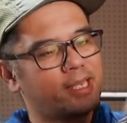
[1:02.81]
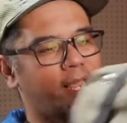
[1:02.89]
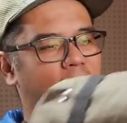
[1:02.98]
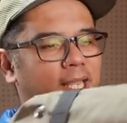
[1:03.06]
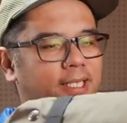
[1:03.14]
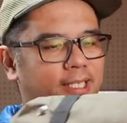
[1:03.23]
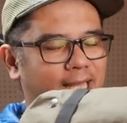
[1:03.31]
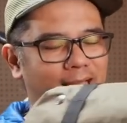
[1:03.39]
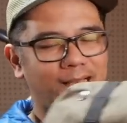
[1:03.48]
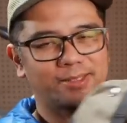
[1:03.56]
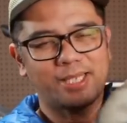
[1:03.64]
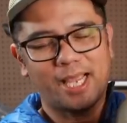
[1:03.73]
And it
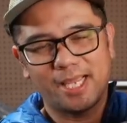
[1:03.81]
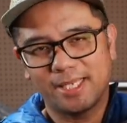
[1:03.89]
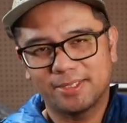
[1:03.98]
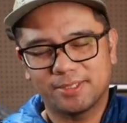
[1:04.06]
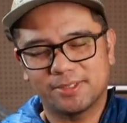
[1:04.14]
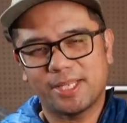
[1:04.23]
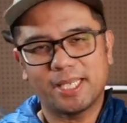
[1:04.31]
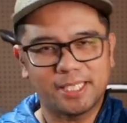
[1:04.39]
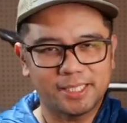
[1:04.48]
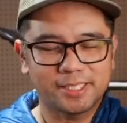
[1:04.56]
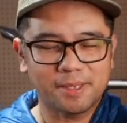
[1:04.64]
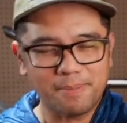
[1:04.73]
has a
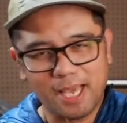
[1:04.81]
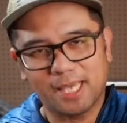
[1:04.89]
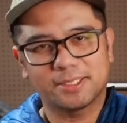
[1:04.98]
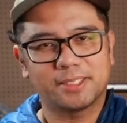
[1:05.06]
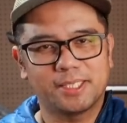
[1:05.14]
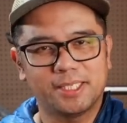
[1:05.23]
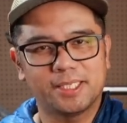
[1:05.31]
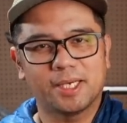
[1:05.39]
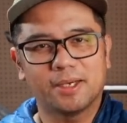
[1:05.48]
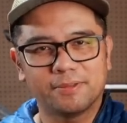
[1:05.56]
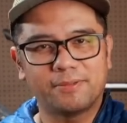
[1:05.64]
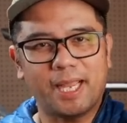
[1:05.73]
stated capacity
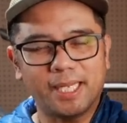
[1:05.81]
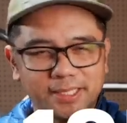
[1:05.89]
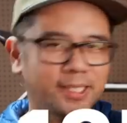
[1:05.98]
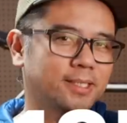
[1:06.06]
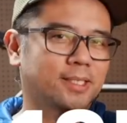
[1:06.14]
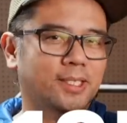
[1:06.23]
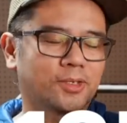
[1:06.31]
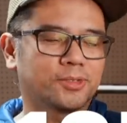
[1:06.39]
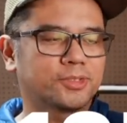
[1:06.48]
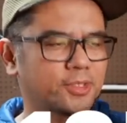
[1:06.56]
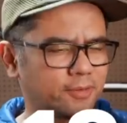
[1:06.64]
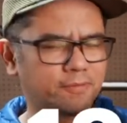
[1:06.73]
of eighteen
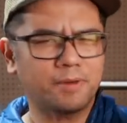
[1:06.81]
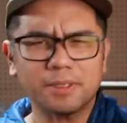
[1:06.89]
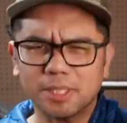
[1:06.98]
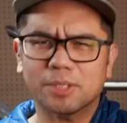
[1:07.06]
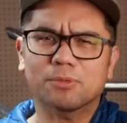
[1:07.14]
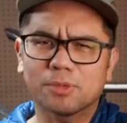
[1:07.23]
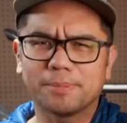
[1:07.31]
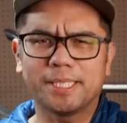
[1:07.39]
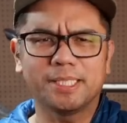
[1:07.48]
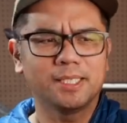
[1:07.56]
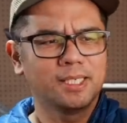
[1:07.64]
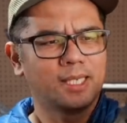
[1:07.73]
liters, so fairly
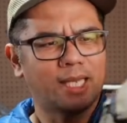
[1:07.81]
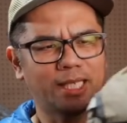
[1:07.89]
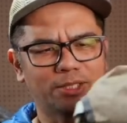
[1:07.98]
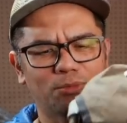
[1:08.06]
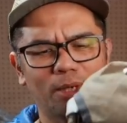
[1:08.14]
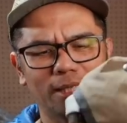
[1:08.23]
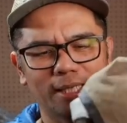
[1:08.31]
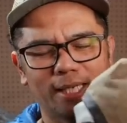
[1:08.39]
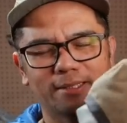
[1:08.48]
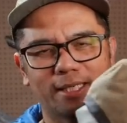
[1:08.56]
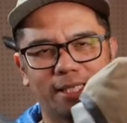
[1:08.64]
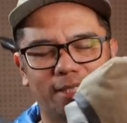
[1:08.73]
roomy, as well
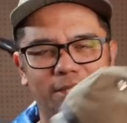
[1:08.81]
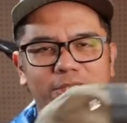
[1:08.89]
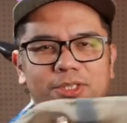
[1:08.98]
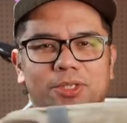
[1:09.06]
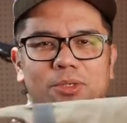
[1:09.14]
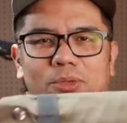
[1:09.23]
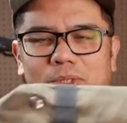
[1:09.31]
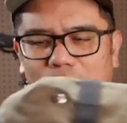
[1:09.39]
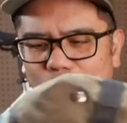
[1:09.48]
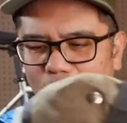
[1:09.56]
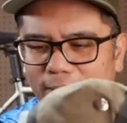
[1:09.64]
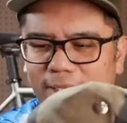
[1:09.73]
as an additional
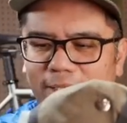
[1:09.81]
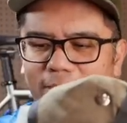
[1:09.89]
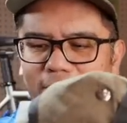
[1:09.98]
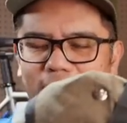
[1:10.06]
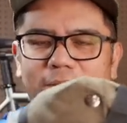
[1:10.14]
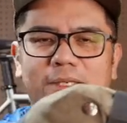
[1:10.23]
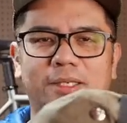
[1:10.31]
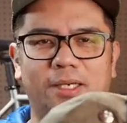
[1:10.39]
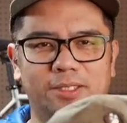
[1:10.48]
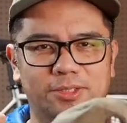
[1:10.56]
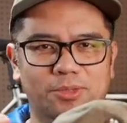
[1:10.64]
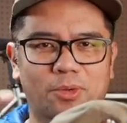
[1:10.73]
one liter
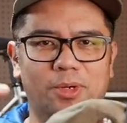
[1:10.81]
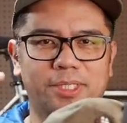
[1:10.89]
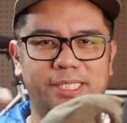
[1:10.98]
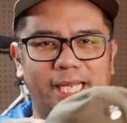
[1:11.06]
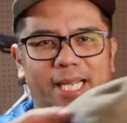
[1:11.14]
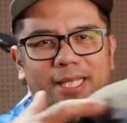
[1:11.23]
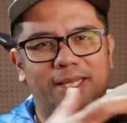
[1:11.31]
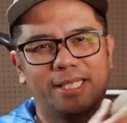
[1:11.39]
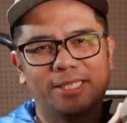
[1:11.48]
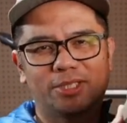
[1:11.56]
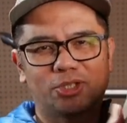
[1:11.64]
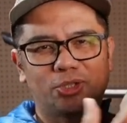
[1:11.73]
of storage in
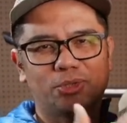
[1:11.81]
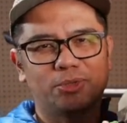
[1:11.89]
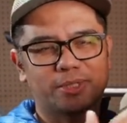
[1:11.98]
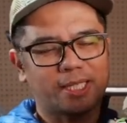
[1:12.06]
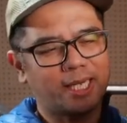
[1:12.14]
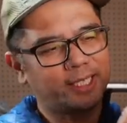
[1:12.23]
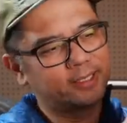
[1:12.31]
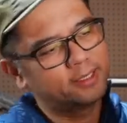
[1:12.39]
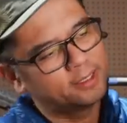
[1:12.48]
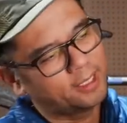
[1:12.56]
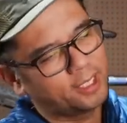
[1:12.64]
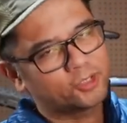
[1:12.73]
these two side
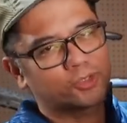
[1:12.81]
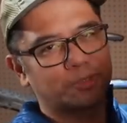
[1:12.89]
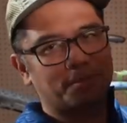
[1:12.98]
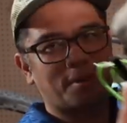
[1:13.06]
external